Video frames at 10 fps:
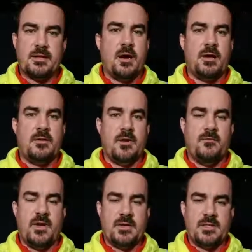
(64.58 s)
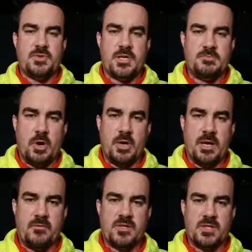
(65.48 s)
not a fancy dress party
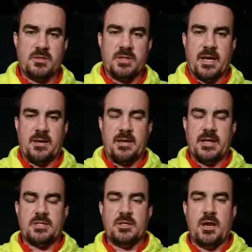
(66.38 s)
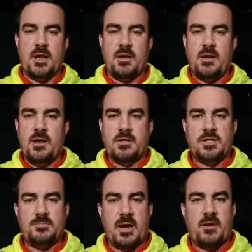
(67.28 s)
every single day. It's not
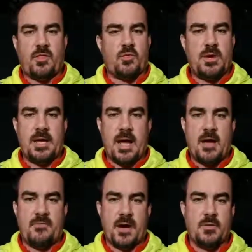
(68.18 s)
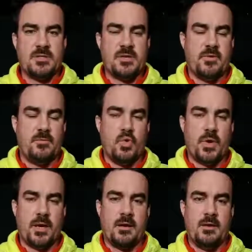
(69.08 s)
spend 3.5 hours every
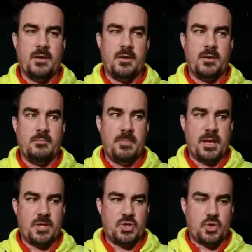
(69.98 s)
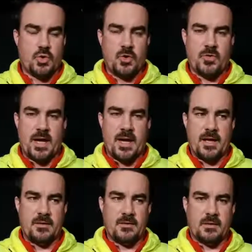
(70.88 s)
morning making sure
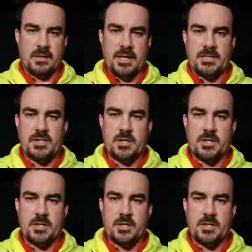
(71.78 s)
that the lines